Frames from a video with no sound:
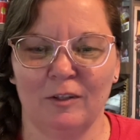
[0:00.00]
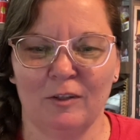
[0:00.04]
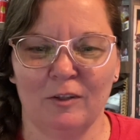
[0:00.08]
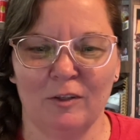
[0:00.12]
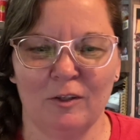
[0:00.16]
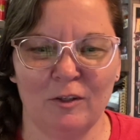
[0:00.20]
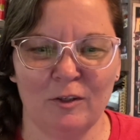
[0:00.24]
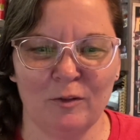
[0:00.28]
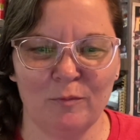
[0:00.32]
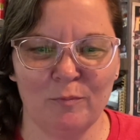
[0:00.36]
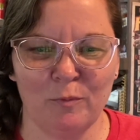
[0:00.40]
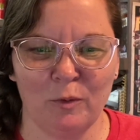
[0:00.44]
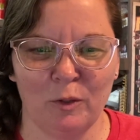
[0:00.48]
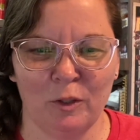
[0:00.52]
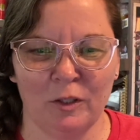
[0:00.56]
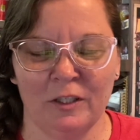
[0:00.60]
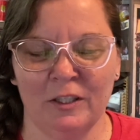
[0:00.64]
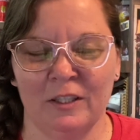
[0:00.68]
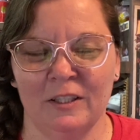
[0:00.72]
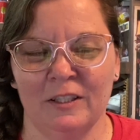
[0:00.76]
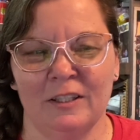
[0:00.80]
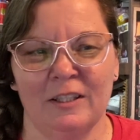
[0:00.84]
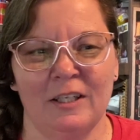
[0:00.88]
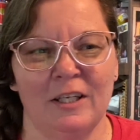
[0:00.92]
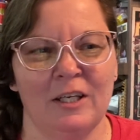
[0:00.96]
Good
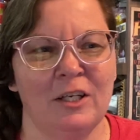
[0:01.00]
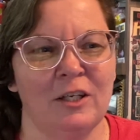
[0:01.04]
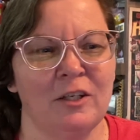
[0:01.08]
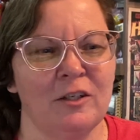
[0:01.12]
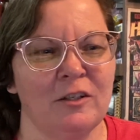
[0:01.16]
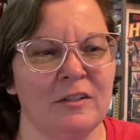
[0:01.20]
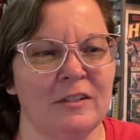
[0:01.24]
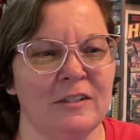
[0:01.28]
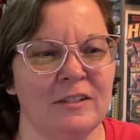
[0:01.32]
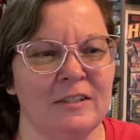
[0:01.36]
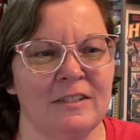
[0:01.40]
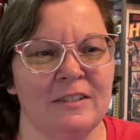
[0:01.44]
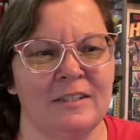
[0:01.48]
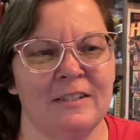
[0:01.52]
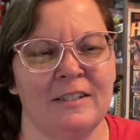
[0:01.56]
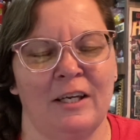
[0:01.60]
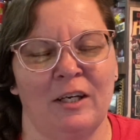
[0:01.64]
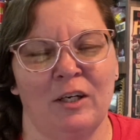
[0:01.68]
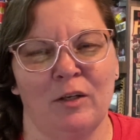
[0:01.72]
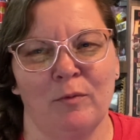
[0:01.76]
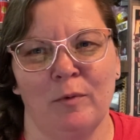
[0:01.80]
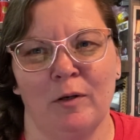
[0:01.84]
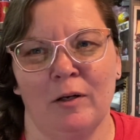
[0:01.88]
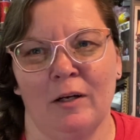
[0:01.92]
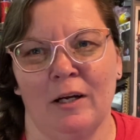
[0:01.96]
morning. Here is a
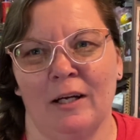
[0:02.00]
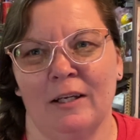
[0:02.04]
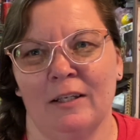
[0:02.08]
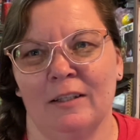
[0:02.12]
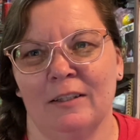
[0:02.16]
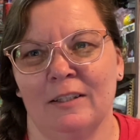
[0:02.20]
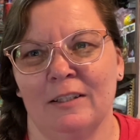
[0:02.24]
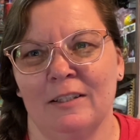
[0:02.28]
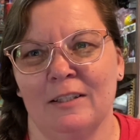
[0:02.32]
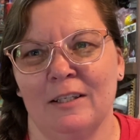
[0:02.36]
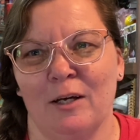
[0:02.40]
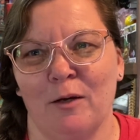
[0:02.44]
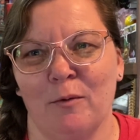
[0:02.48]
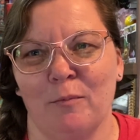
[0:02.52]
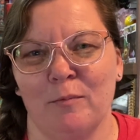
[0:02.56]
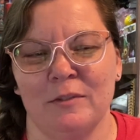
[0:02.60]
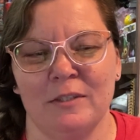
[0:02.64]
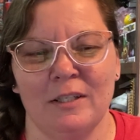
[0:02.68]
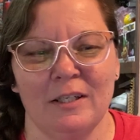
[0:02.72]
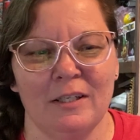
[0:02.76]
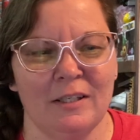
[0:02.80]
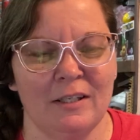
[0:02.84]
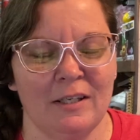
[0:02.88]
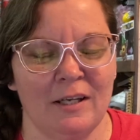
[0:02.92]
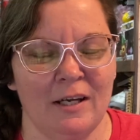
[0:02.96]
Sanibel Island
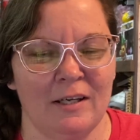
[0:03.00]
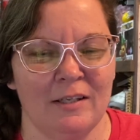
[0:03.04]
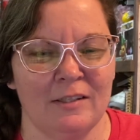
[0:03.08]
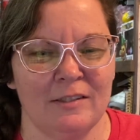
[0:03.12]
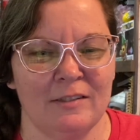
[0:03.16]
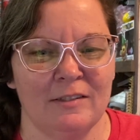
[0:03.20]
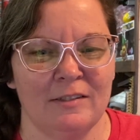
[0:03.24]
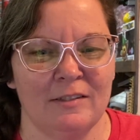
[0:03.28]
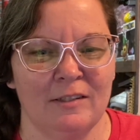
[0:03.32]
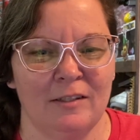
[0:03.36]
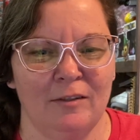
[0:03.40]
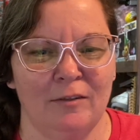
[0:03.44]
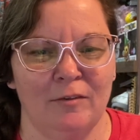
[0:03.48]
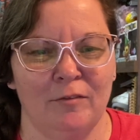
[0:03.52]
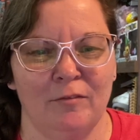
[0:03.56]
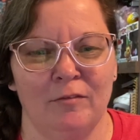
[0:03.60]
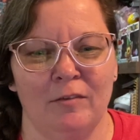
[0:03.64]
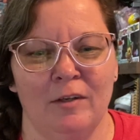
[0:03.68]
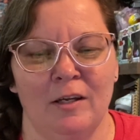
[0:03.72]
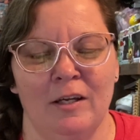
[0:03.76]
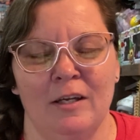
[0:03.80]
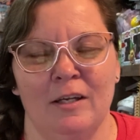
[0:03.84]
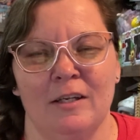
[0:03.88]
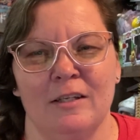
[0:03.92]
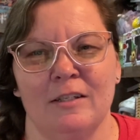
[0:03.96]
update as of
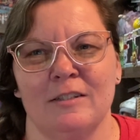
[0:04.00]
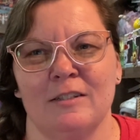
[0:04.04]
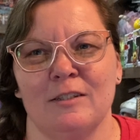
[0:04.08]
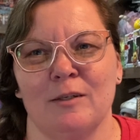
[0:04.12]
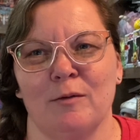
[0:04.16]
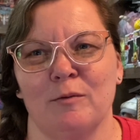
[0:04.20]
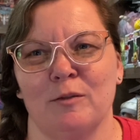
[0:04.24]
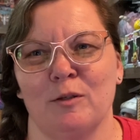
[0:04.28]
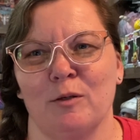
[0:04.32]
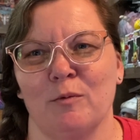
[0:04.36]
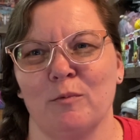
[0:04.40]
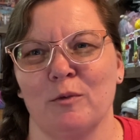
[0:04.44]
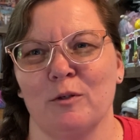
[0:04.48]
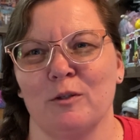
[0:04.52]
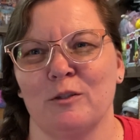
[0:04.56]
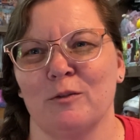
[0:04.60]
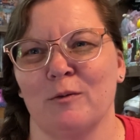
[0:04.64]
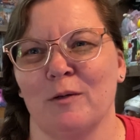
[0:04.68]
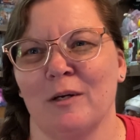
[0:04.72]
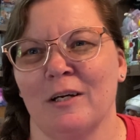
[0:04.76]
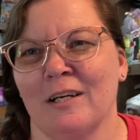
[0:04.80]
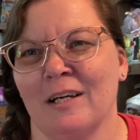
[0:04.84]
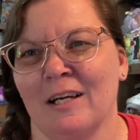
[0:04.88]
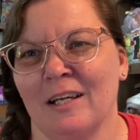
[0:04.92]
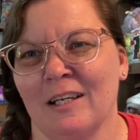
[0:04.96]
September
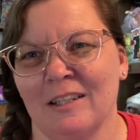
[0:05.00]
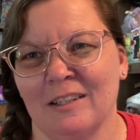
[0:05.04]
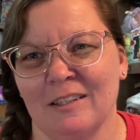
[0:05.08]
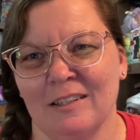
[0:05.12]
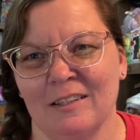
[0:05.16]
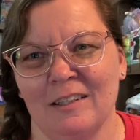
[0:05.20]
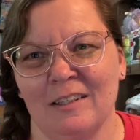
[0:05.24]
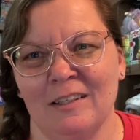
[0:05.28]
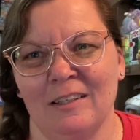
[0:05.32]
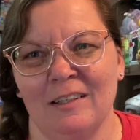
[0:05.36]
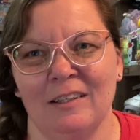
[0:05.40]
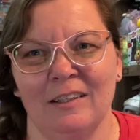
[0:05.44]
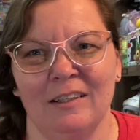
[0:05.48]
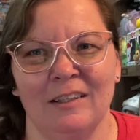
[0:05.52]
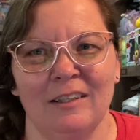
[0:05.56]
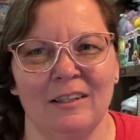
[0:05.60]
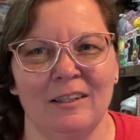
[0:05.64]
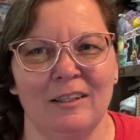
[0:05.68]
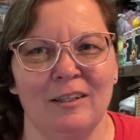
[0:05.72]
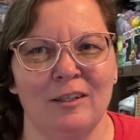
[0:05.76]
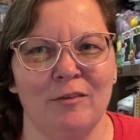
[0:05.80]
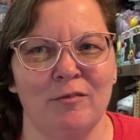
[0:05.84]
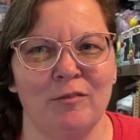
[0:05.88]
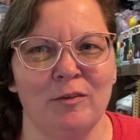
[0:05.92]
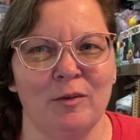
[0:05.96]
29th.
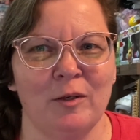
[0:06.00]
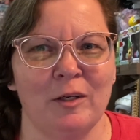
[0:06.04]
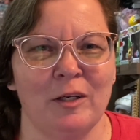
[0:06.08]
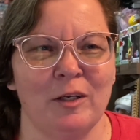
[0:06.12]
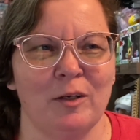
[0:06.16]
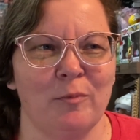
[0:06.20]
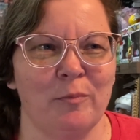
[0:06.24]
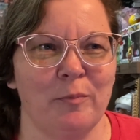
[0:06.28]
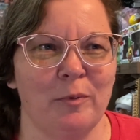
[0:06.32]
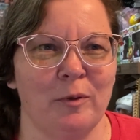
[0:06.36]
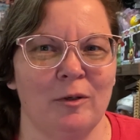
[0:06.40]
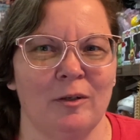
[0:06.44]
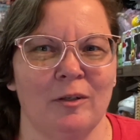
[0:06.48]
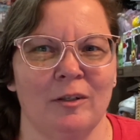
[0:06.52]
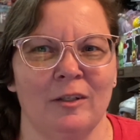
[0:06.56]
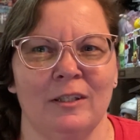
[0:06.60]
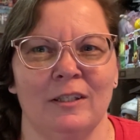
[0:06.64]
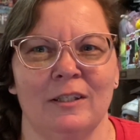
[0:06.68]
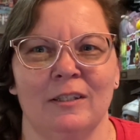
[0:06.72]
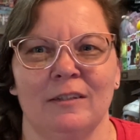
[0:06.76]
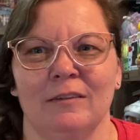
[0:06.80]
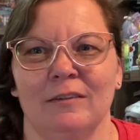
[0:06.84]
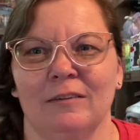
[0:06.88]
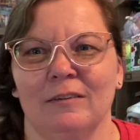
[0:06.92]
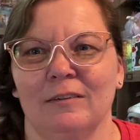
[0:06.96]
If you hear
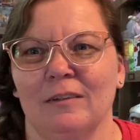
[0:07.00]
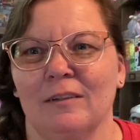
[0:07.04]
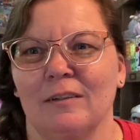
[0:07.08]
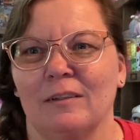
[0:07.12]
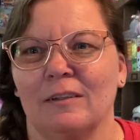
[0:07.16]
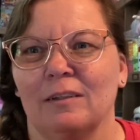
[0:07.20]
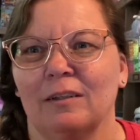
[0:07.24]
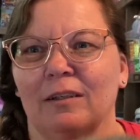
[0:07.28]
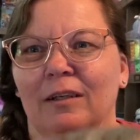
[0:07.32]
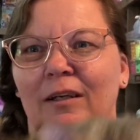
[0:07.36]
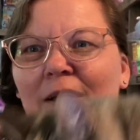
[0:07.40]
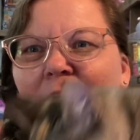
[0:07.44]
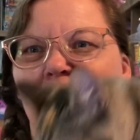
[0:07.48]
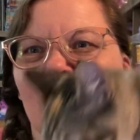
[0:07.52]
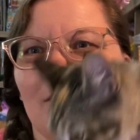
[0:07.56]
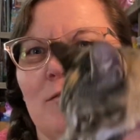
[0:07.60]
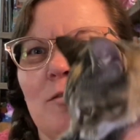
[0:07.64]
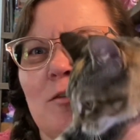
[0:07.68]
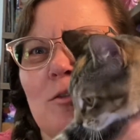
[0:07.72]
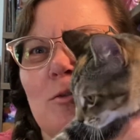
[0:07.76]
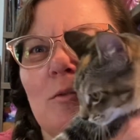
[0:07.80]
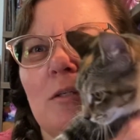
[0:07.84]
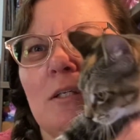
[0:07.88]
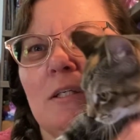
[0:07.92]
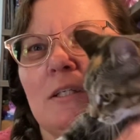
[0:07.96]
purring, I have
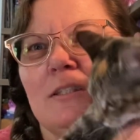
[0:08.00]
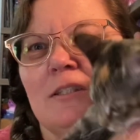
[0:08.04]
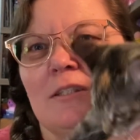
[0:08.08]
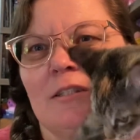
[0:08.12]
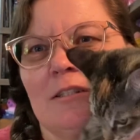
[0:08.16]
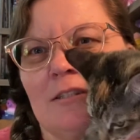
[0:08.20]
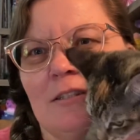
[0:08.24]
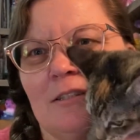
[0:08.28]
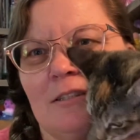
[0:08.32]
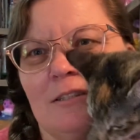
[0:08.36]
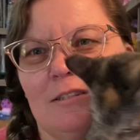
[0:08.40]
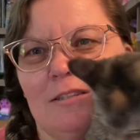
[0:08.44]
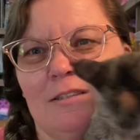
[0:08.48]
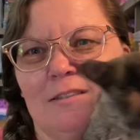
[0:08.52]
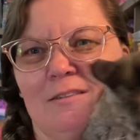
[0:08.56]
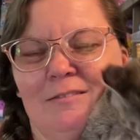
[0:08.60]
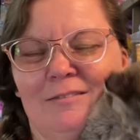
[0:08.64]
two kittens